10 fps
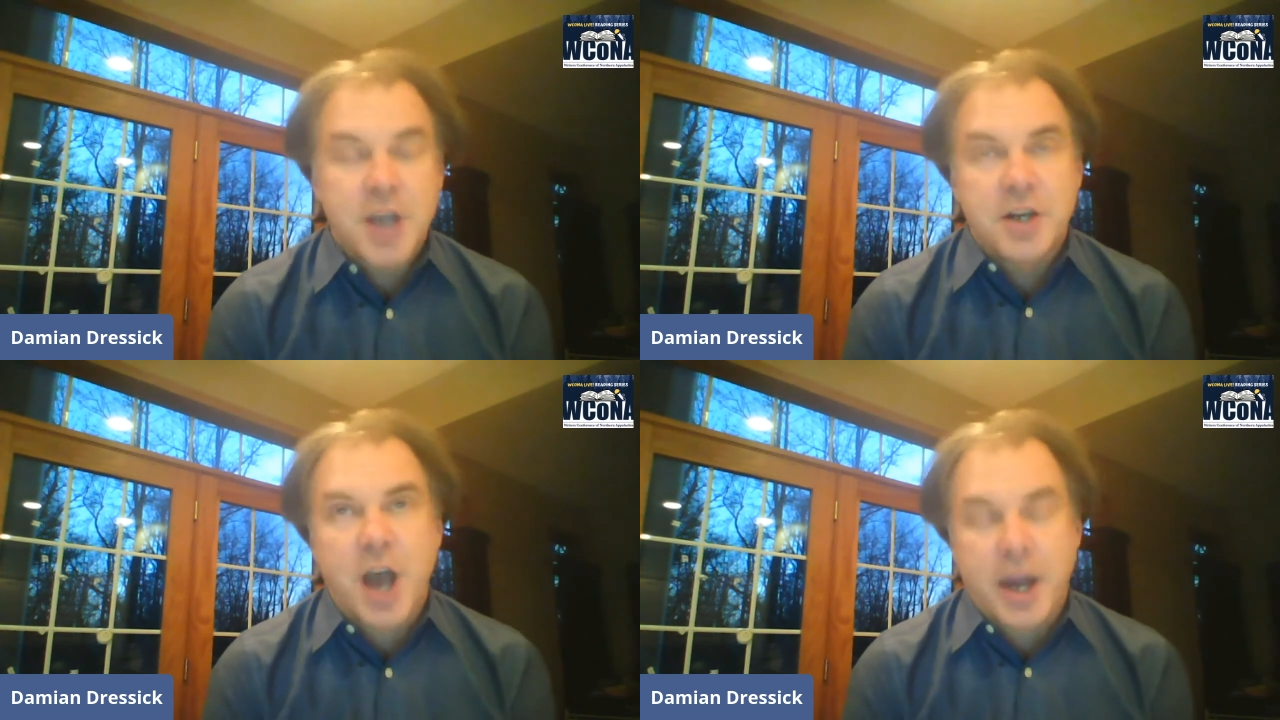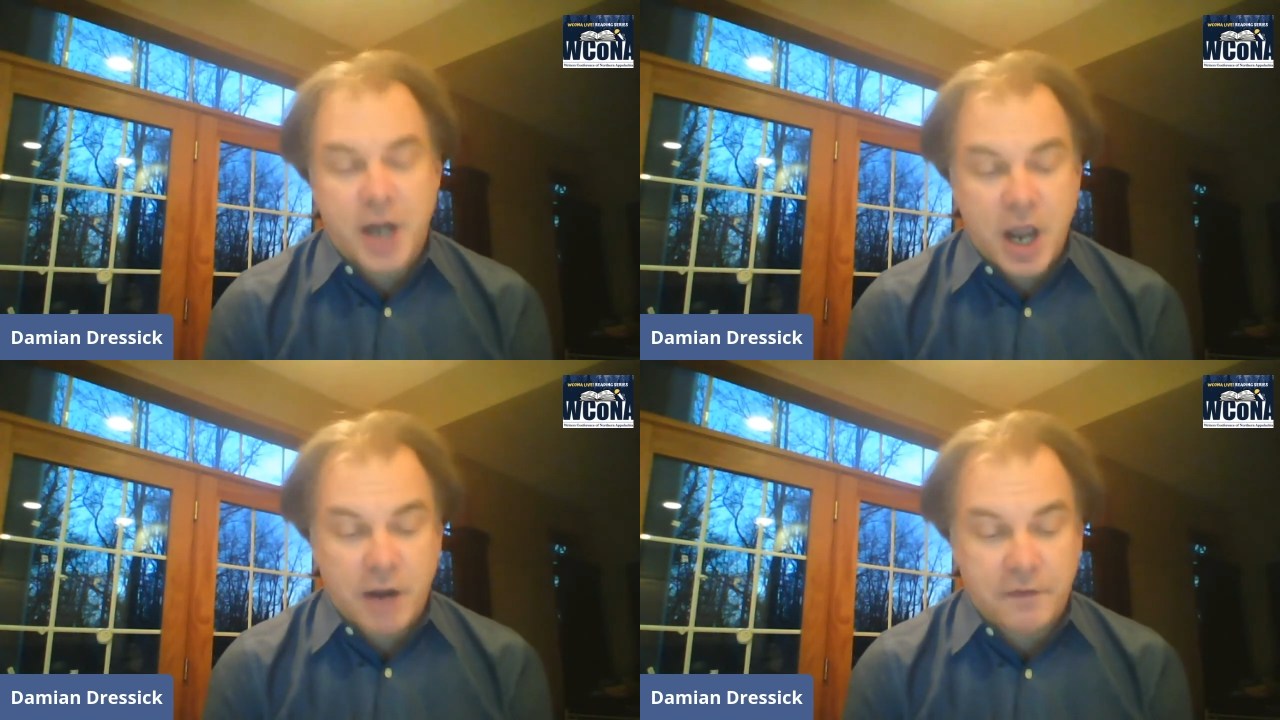
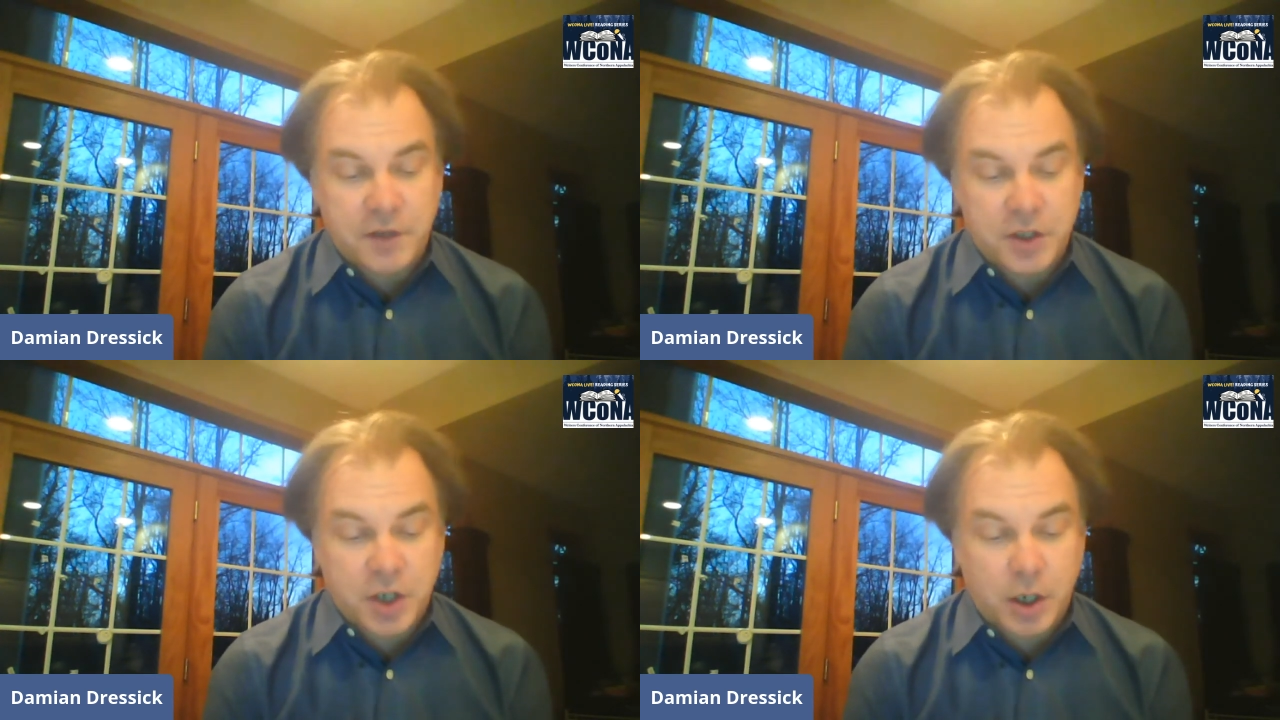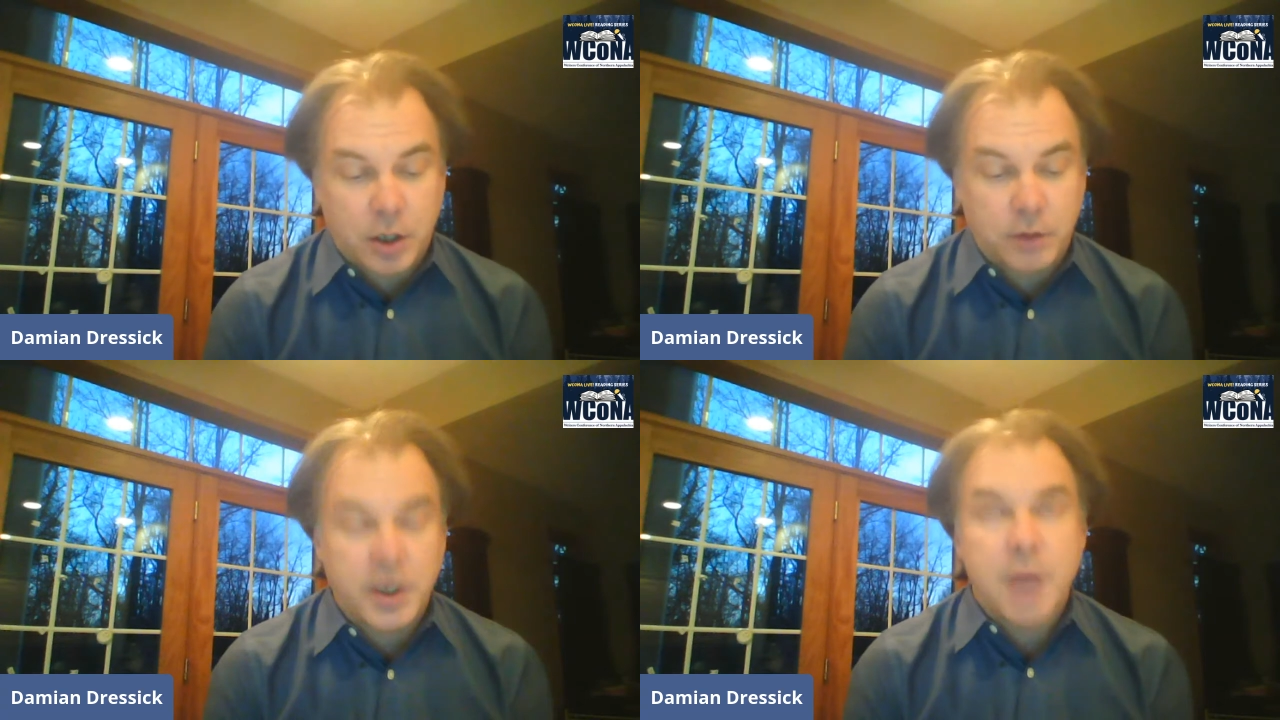9.5 feet
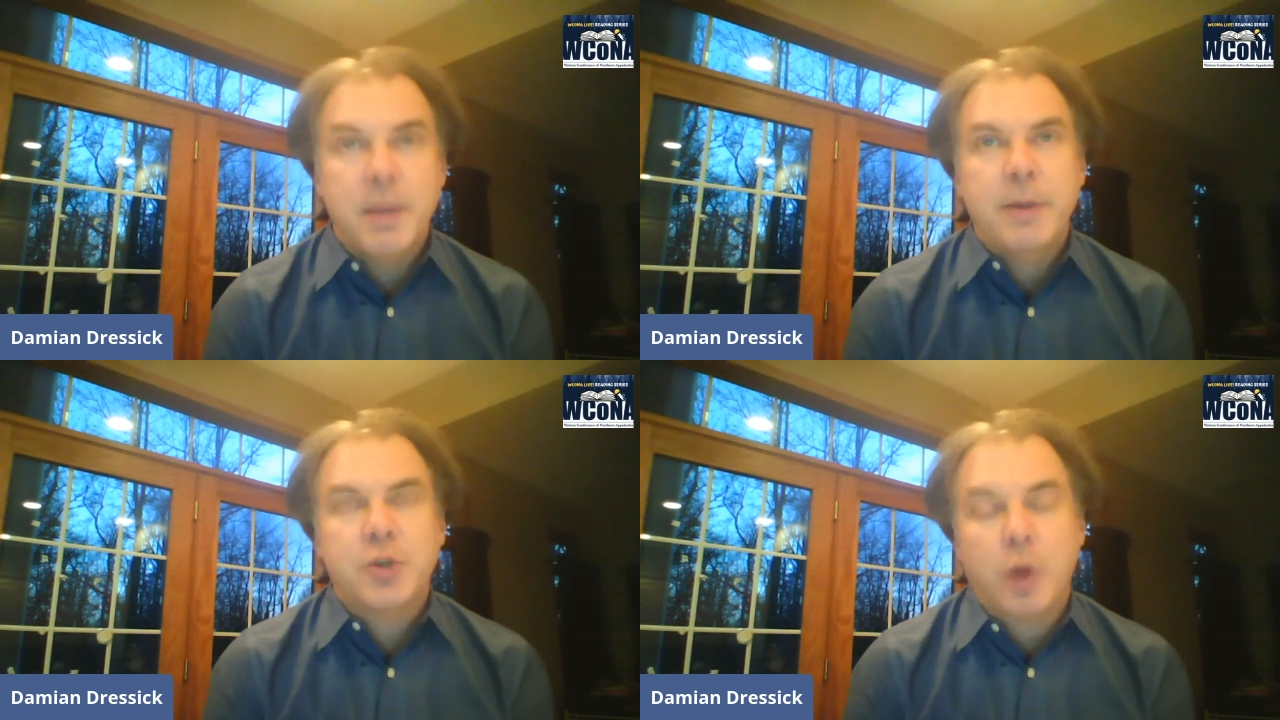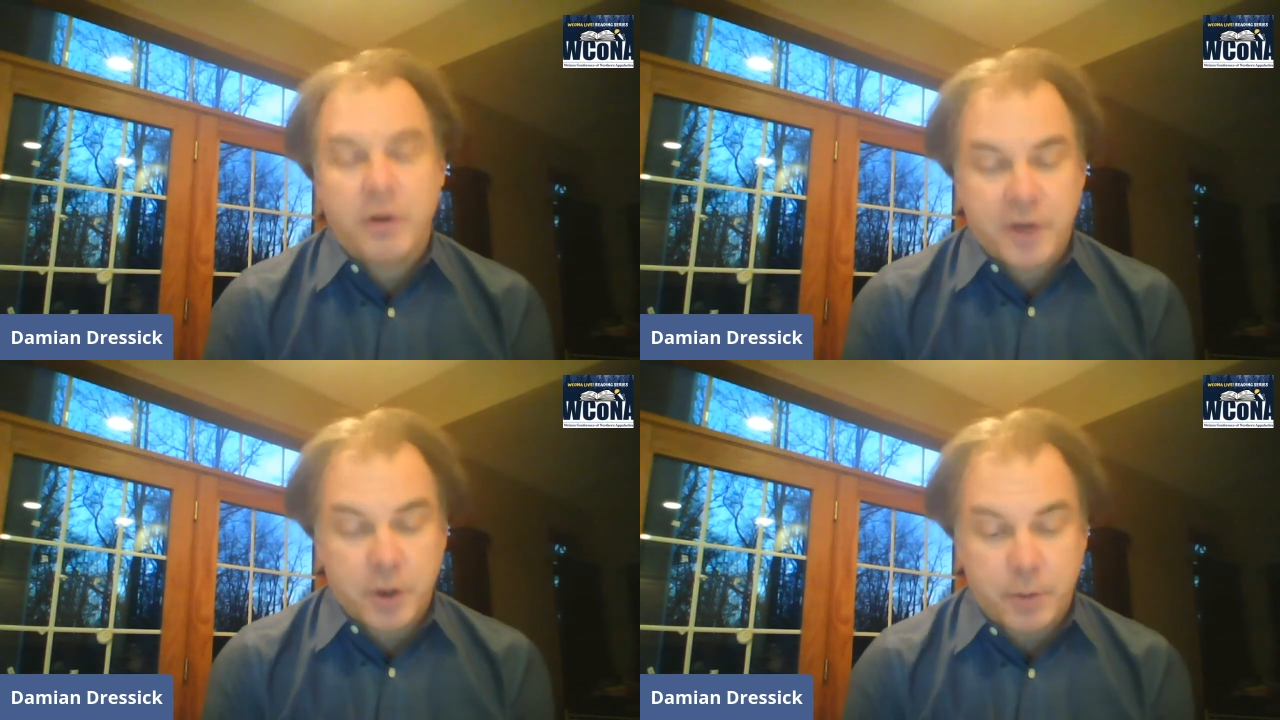tall and maybe
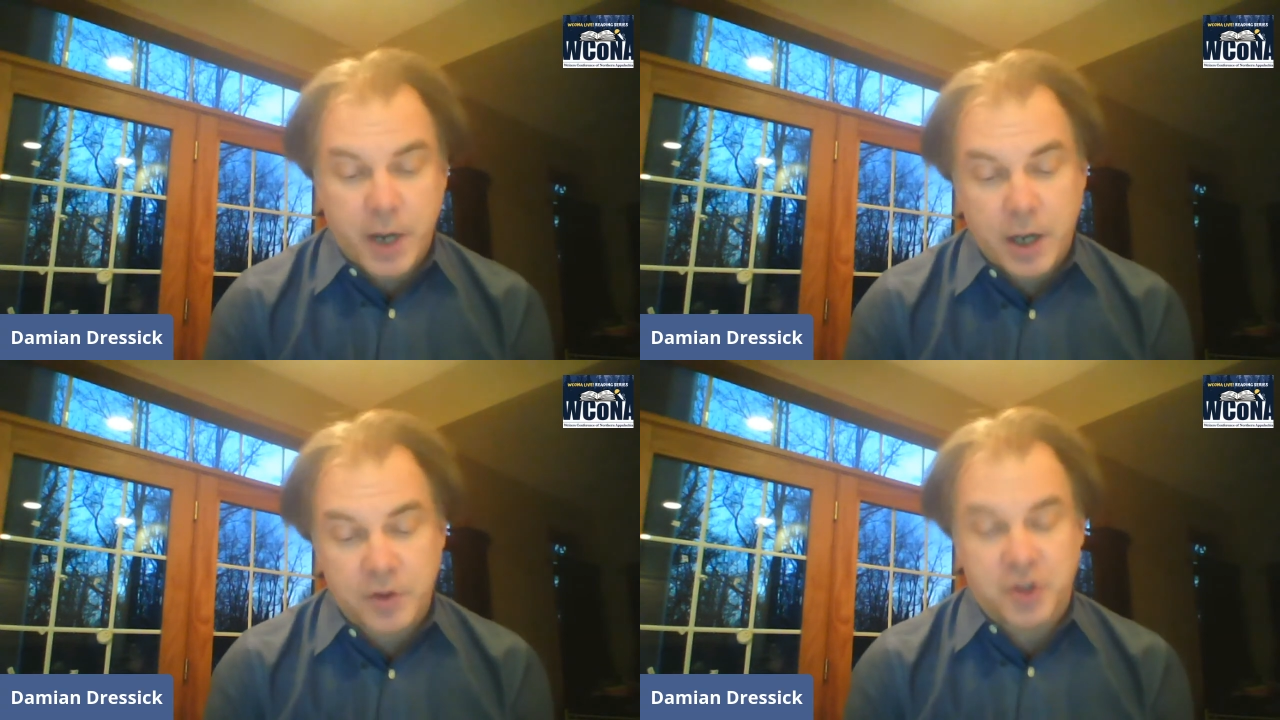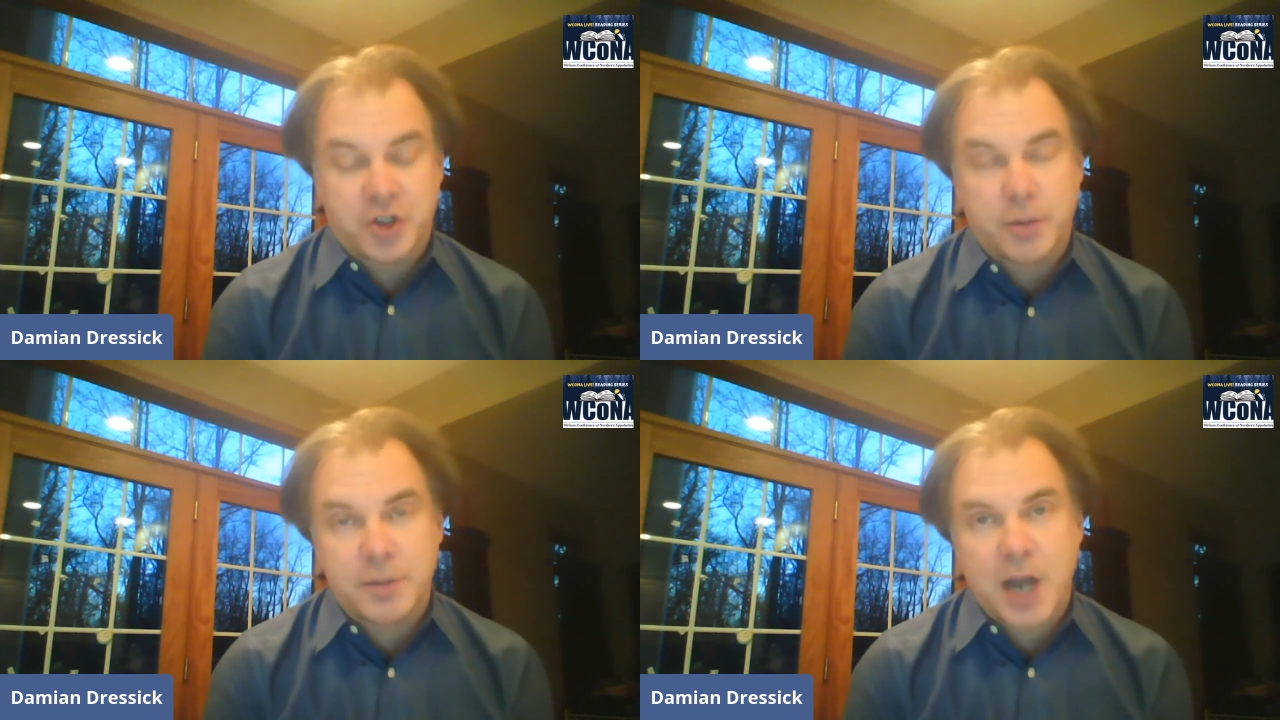1,200 pounds,
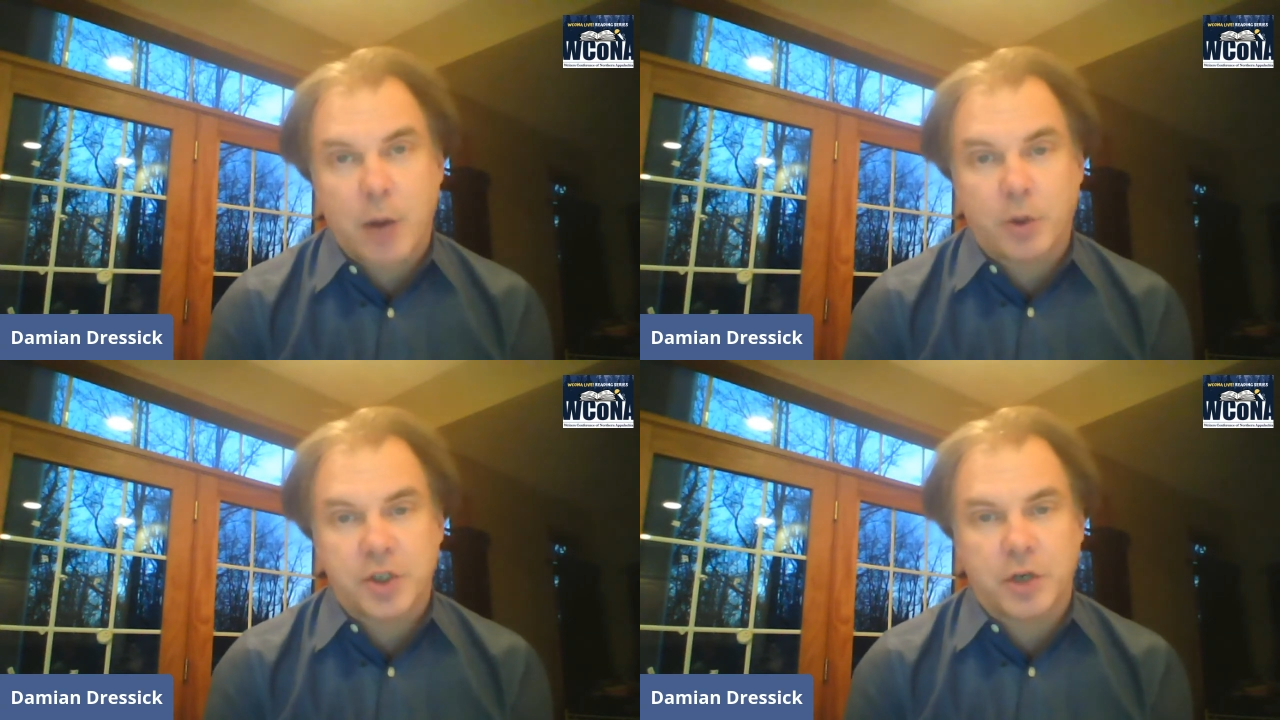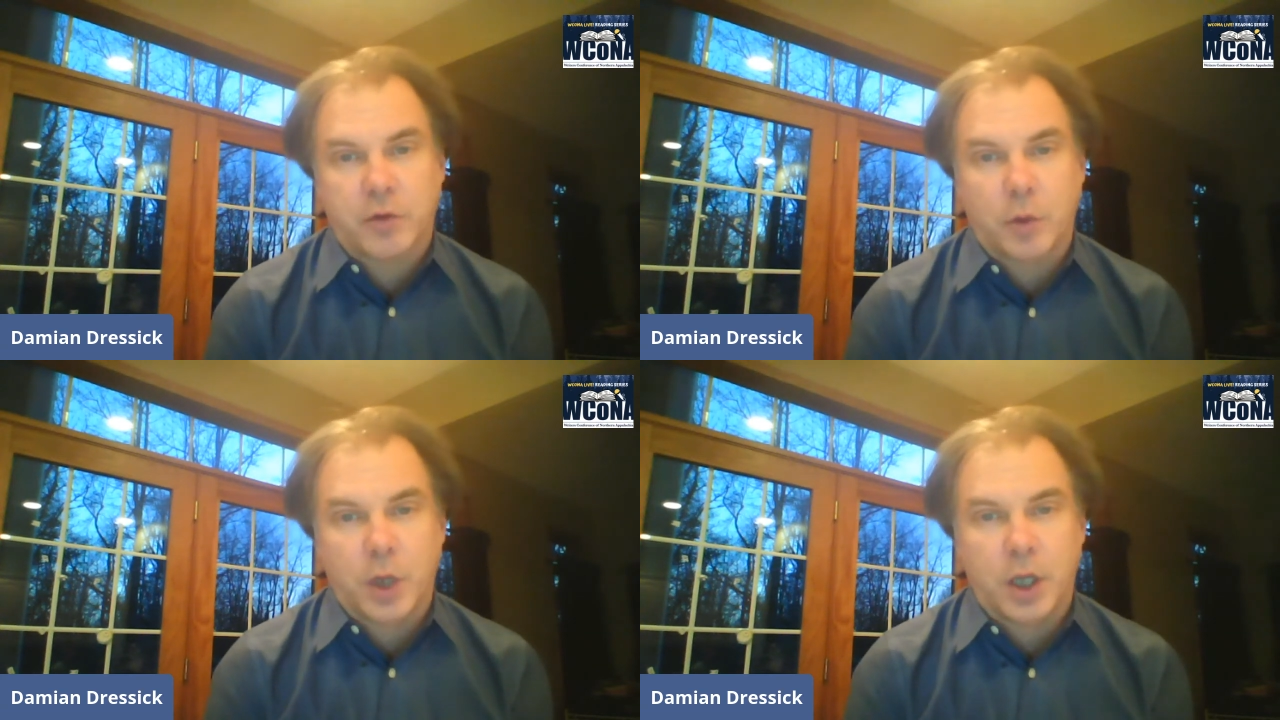Jim towers over,
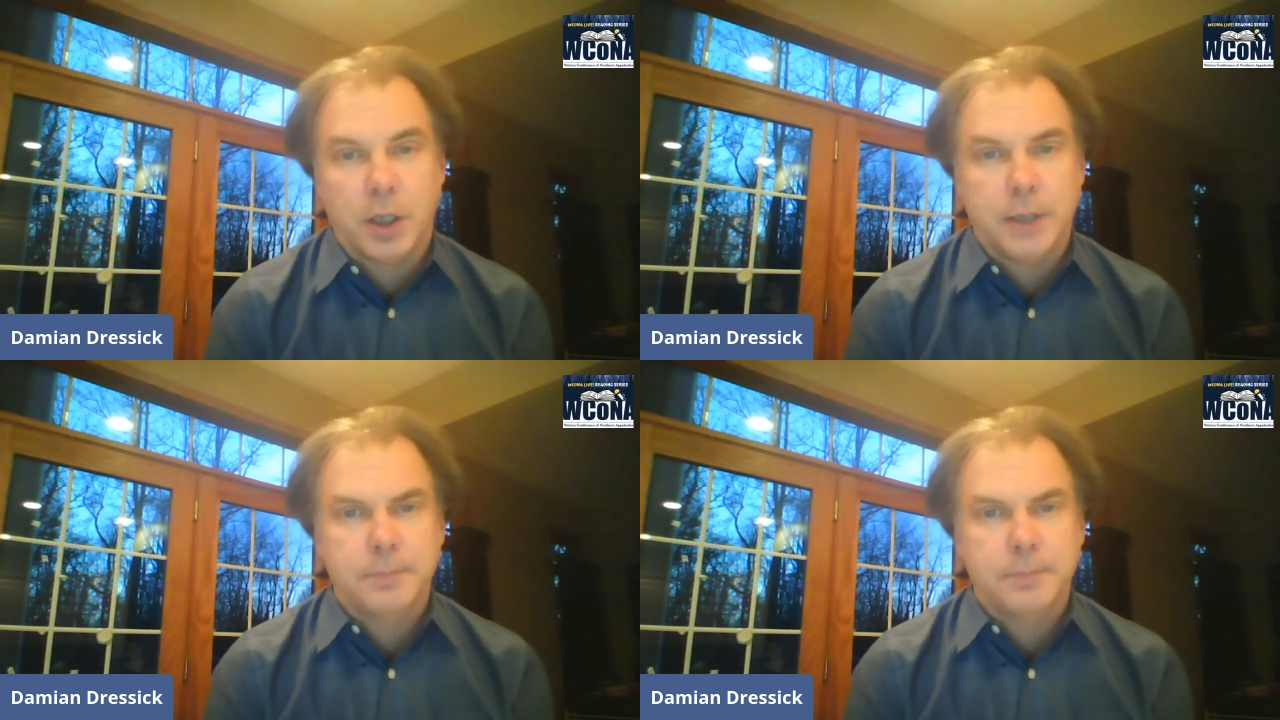well,